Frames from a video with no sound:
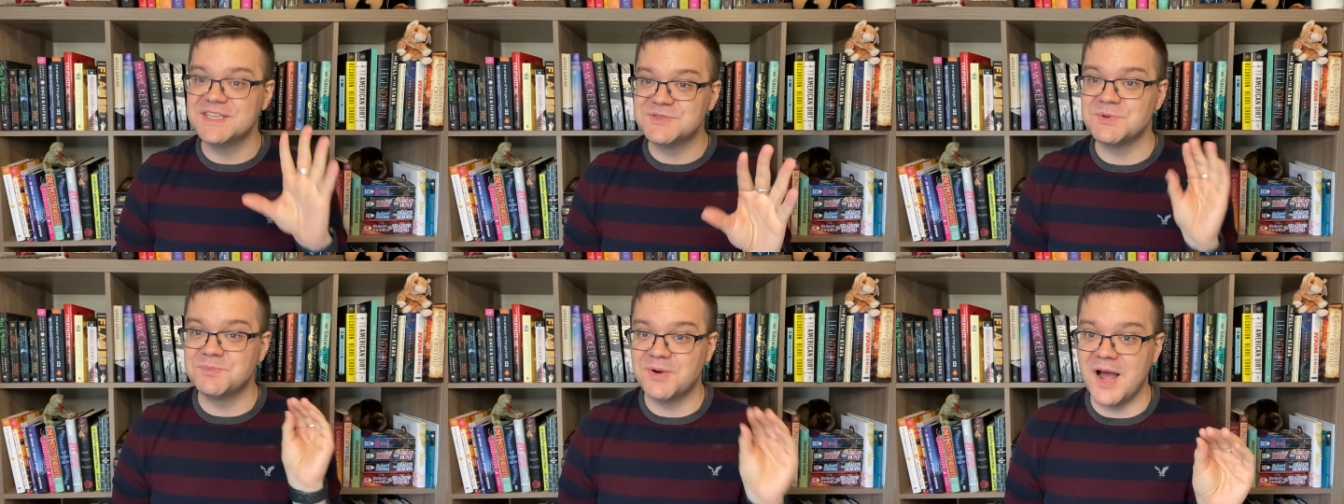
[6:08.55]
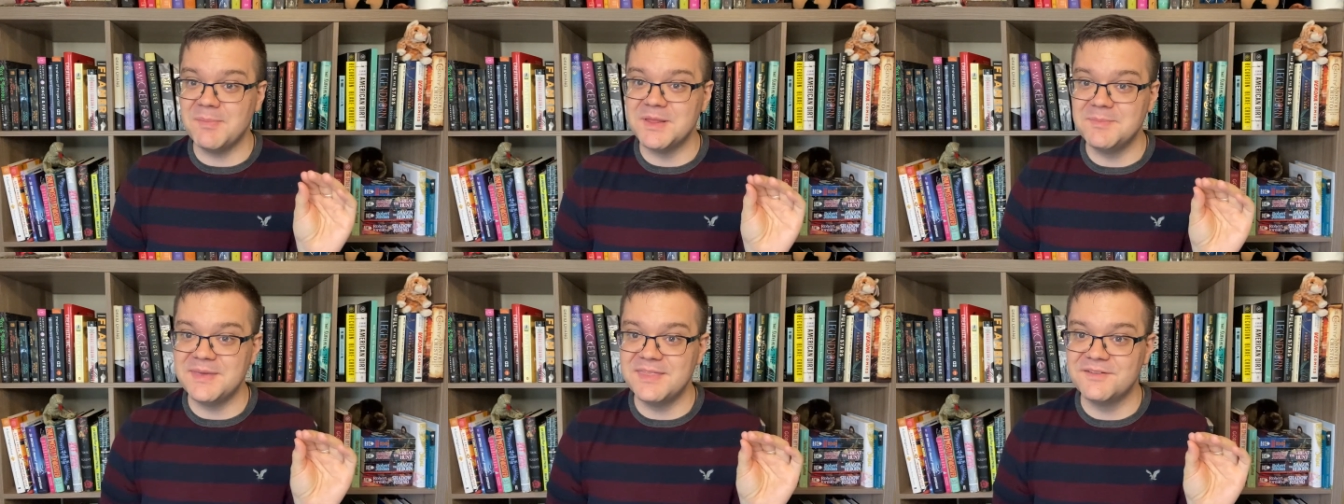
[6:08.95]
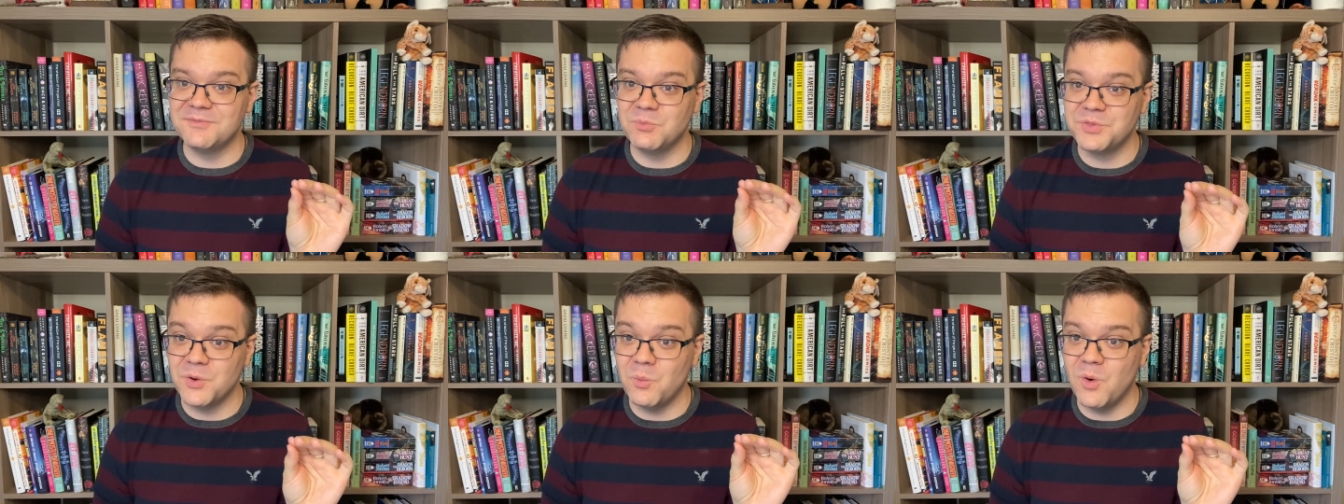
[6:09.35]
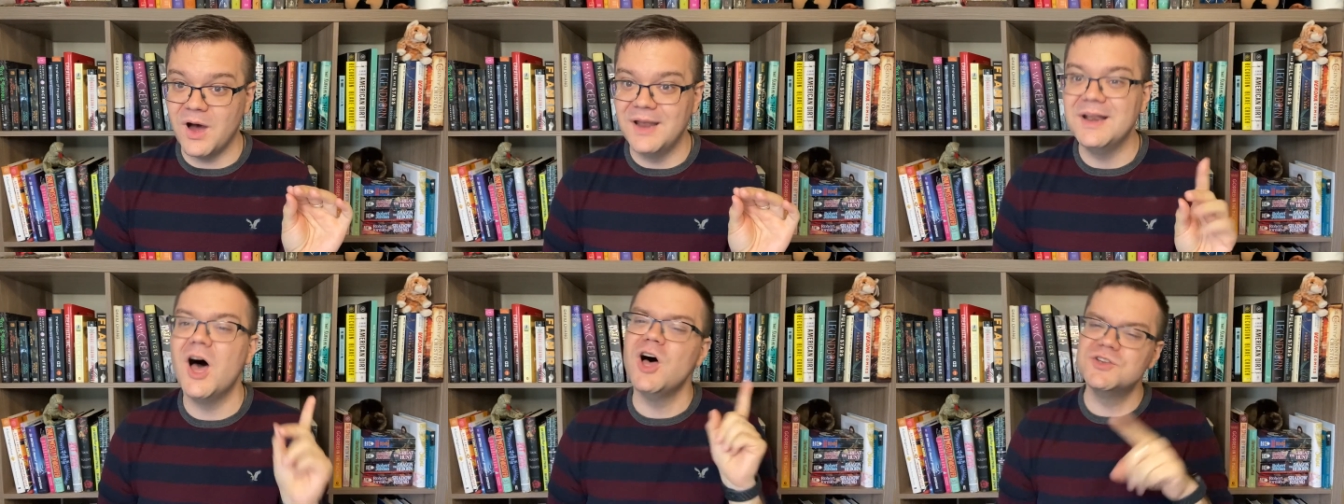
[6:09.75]
this would probably be the
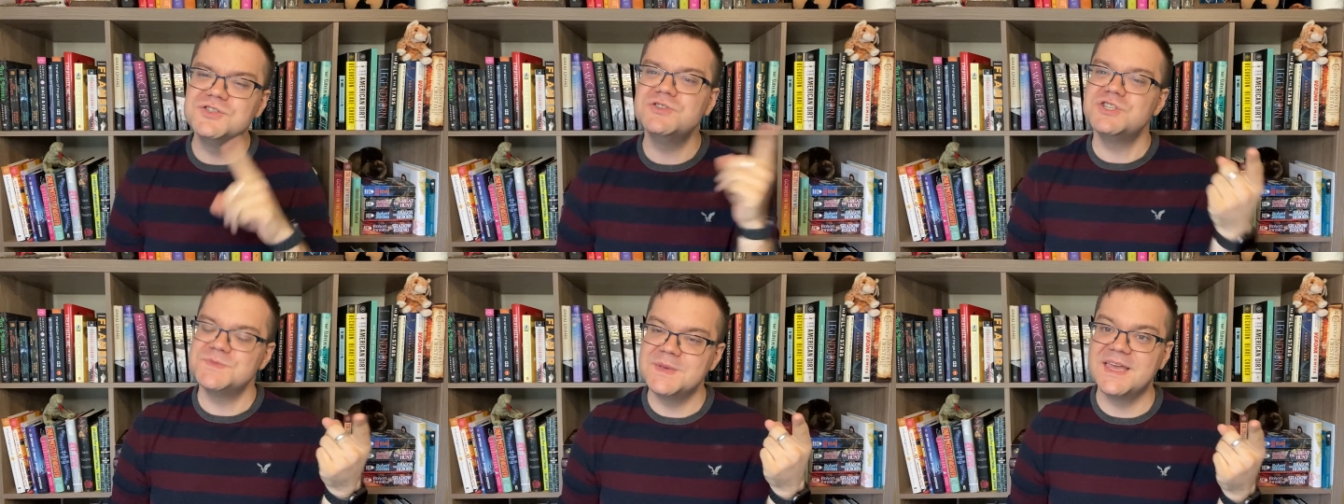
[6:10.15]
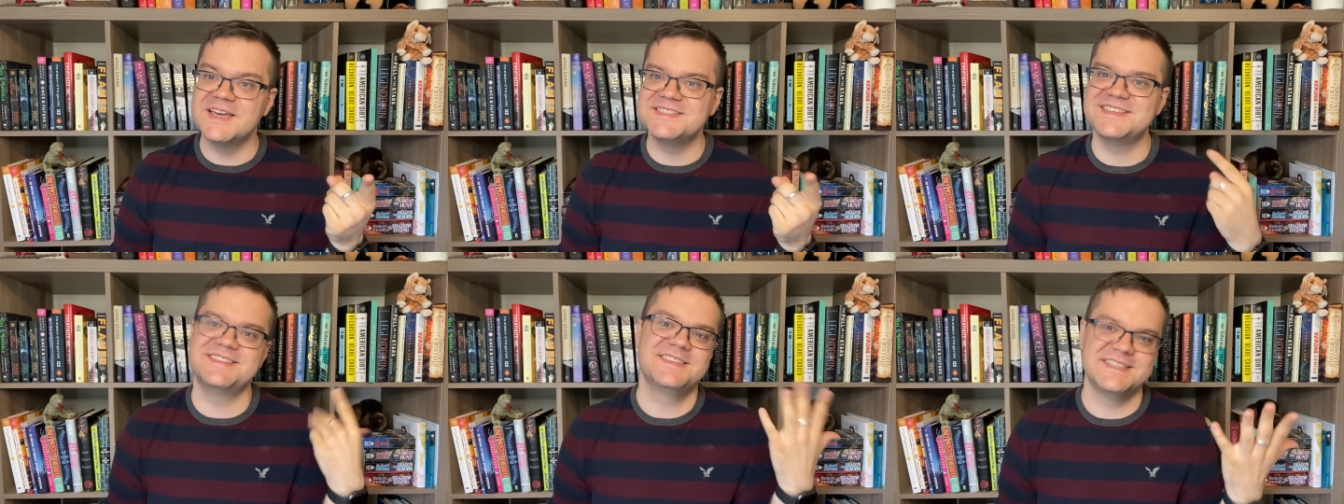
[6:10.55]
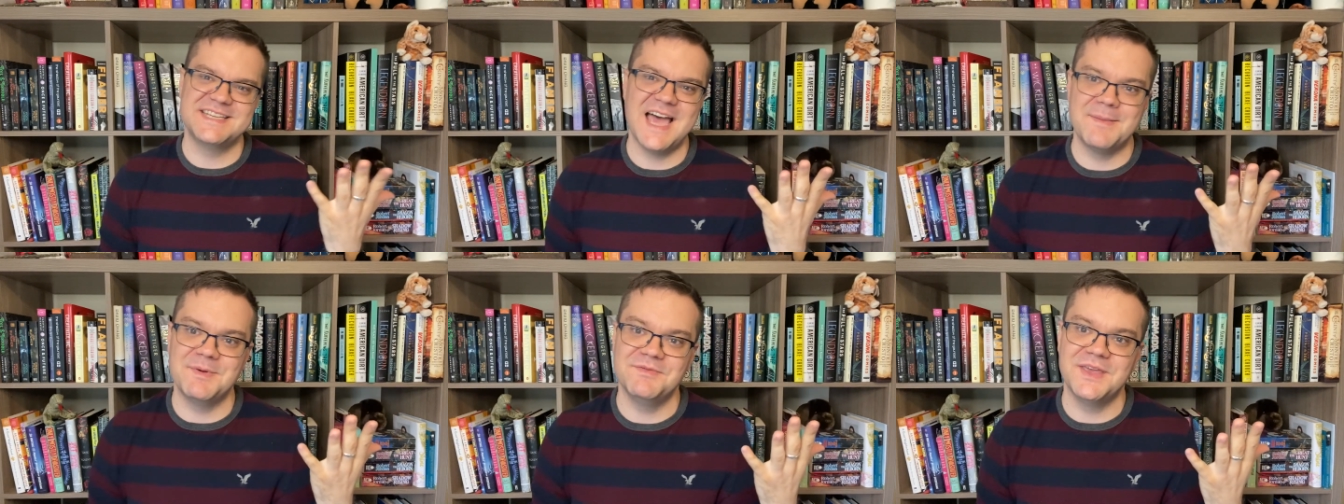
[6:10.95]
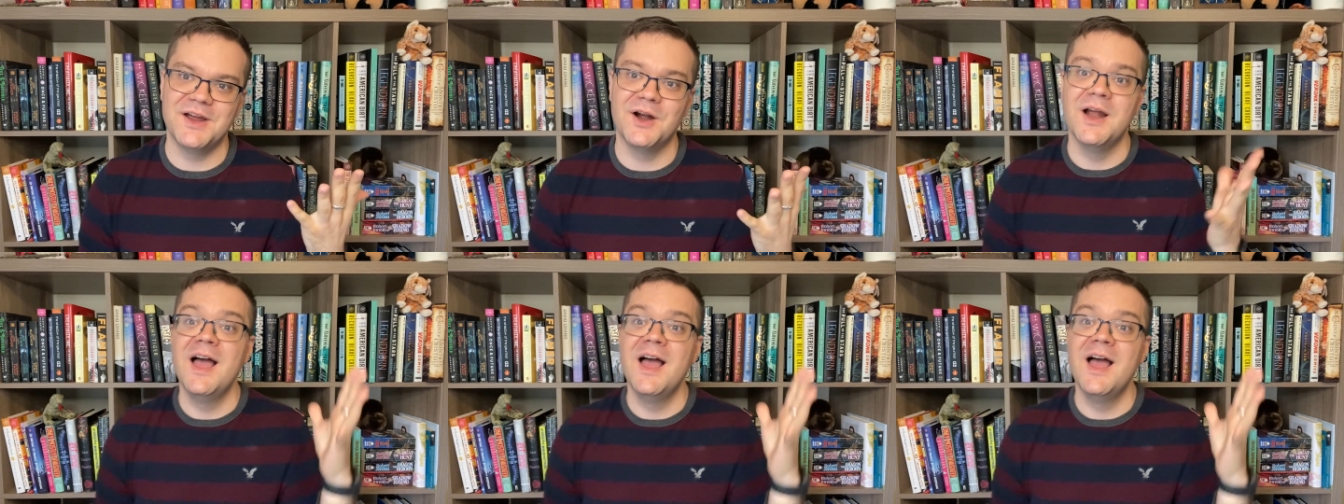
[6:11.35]
one. Also, just because it's the time of year.